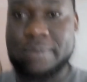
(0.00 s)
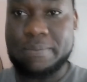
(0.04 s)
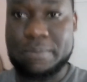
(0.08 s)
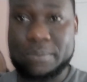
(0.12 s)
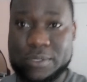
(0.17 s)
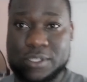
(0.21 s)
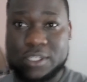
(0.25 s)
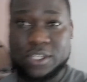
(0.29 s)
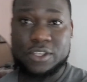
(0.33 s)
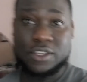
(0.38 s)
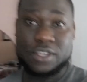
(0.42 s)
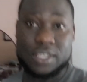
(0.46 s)

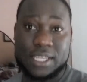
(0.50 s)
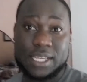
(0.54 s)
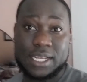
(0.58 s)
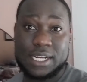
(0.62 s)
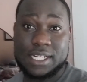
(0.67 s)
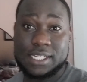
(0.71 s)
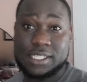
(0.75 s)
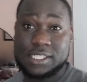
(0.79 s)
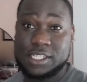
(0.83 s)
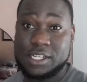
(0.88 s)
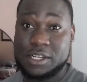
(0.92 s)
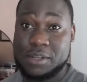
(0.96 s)
So you can
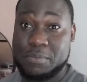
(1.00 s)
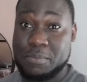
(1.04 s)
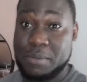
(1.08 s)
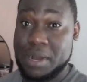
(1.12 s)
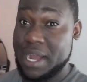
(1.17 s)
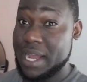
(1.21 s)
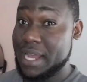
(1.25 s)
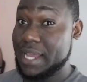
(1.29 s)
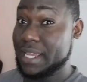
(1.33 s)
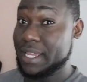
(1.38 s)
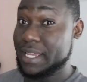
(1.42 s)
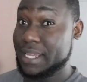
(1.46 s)
actually
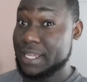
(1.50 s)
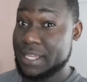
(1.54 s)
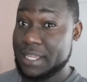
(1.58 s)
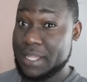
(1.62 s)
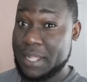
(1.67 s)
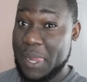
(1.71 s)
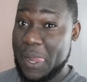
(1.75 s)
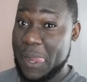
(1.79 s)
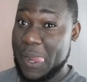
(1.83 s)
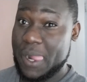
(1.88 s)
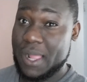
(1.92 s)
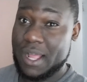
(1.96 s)
buy
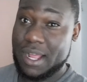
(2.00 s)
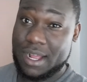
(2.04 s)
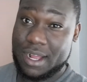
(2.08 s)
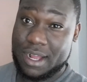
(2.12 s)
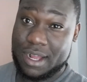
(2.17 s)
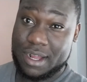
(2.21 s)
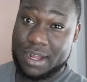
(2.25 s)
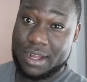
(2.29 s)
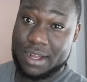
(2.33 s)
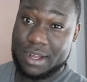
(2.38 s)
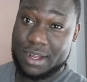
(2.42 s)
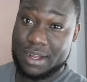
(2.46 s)

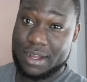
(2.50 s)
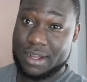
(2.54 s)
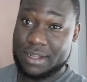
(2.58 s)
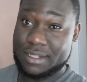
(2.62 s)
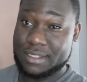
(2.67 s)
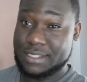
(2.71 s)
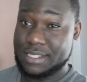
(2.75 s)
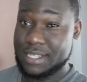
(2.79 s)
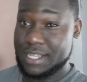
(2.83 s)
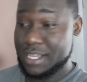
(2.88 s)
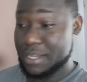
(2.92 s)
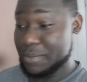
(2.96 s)

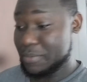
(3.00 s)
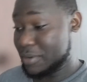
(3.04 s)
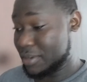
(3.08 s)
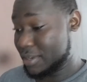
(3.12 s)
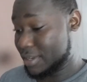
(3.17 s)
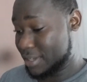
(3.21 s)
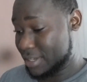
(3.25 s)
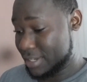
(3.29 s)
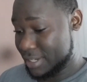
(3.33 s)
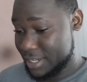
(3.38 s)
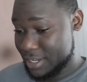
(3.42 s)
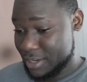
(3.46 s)
table,
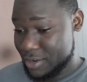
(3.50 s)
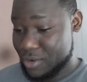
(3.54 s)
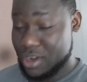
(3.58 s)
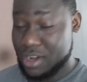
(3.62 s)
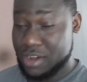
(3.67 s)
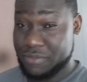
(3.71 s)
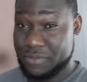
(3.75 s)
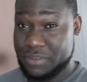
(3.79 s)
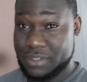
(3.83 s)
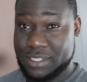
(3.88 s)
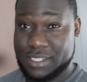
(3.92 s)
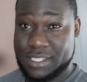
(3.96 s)

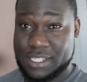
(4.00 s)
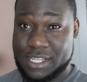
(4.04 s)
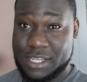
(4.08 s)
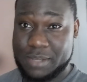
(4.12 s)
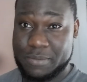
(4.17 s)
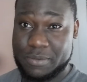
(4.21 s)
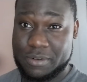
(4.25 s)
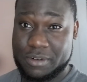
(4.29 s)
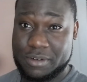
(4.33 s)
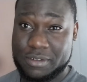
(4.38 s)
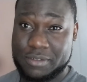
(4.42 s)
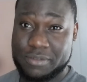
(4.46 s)
office
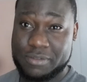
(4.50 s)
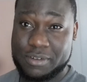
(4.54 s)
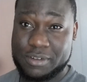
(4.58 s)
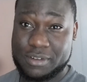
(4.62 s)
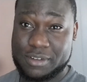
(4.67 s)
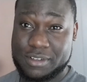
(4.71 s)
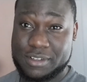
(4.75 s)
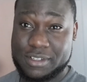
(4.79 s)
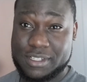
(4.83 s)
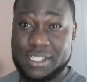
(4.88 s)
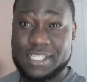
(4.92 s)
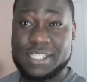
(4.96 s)
table
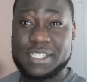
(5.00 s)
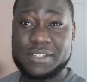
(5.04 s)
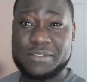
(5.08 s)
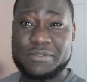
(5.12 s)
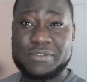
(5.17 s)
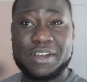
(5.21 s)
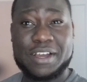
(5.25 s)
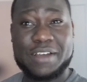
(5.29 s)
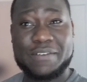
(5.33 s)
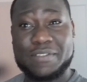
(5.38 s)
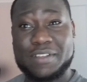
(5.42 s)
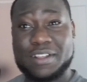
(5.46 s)
for
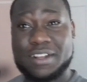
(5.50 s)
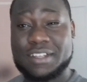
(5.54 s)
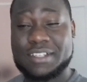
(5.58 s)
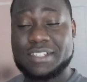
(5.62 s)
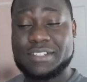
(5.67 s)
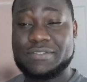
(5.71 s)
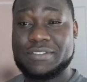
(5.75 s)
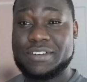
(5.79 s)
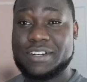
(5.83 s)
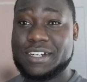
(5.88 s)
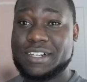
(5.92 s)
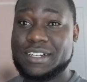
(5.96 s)
$65. It's
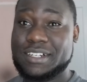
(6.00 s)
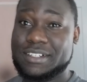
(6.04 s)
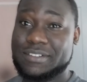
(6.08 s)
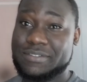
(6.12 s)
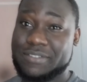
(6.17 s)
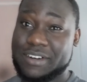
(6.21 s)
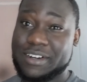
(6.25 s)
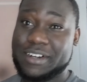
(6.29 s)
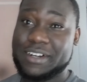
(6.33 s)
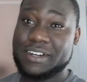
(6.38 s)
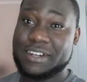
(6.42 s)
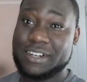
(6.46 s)
very,
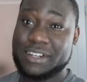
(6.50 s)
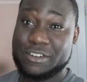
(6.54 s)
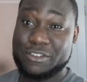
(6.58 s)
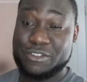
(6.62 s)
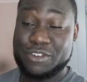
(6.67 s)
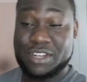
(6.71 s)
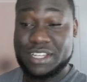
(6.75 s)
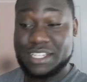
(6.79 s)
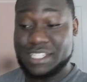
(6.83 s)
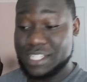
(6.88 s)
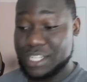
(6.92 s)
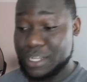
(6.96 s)
very
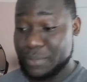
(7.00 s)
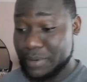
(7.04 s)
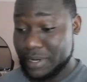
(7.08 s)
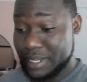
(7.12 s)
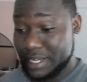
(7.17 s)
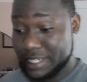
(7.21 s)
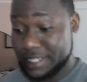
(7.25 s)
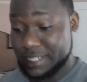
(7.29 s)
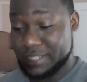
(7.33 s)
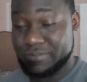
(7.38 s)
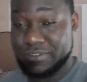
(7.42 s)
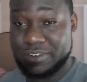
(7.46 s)
reasonable
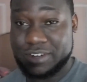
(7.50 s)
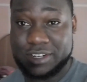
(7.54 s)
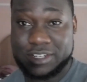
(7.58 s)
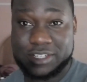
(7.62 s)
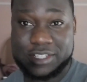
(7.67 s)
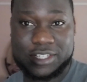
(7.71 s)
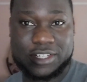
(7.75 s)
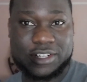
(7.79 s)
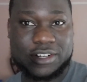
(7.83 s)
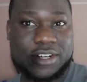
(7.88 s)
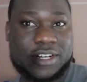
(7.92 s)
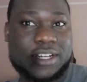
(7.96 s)
and it's very
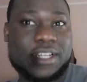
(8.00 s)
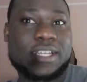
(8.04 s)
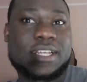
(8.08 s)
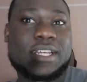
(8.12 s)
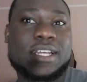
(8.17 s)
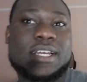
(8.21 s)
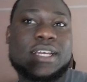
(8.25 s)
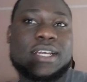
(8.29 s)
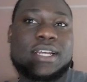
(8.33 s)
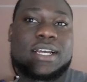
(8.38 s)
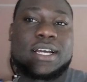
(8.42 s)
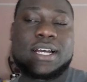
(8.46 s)
sturdy
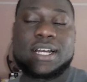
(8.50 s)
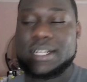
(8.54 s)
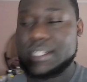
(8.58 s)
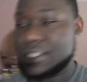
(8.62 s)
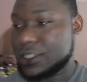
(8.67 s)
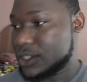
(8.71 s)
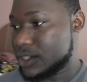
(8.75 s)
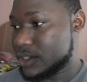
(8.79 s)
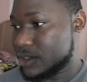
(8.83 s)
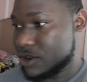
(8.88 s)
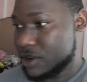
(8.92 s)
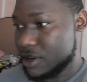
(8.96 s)
and
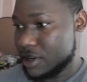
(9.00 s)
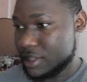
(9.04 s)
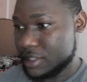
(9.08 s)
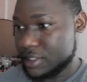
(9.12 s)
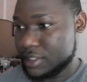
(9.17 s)
strong.